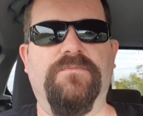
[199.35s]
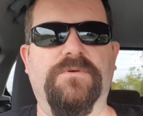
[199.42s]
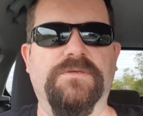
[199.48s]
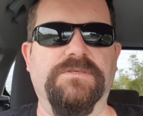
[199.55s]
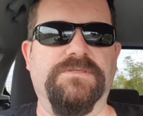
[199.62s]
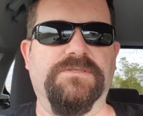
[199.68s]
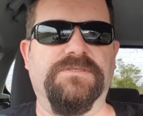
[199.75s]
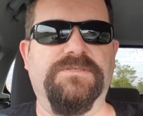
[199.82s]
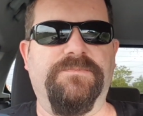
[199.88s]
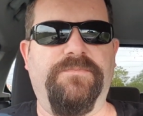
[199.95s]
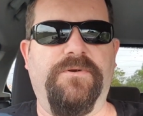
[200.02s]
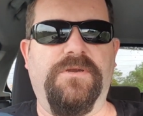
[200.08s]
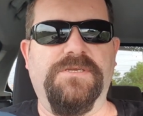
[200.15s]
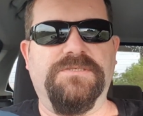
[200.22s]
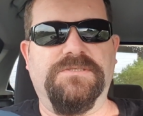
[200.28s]
was a
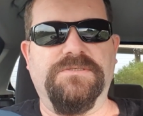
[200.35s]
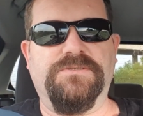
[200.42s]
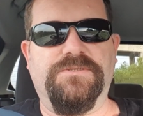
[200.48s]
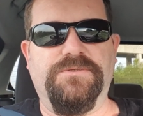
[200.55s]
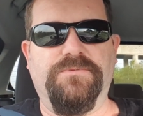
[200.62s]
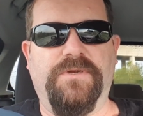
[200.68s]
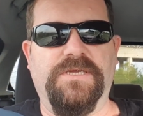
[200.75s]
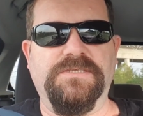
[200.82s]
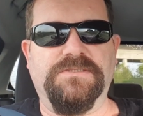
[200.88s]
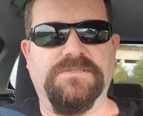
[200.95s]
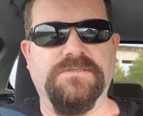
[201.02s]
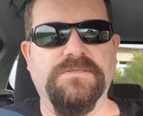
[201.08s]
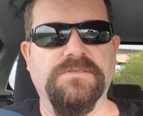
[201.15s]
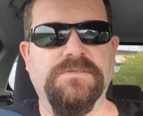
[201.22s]
surprise in two ways.